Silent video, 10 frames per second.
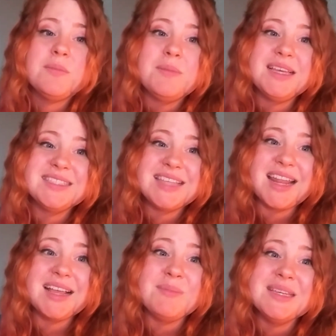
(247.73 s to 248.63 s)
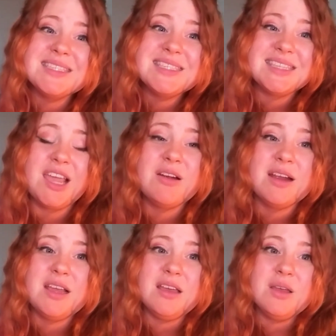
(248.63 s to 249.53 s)
because that can be
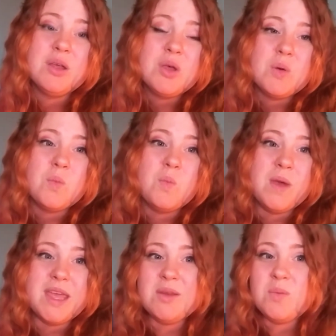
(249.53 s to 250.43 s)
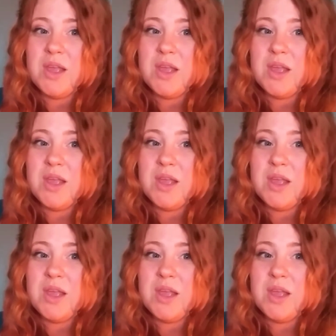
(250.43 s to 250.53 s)
scary when